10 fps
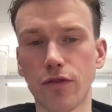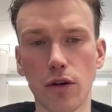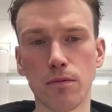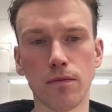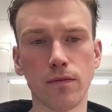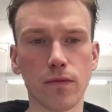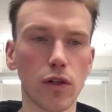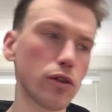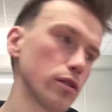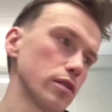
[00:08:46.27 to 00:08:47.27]
from
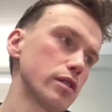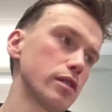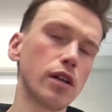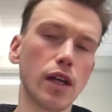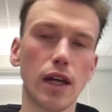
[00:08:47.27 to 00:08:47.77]
earlier,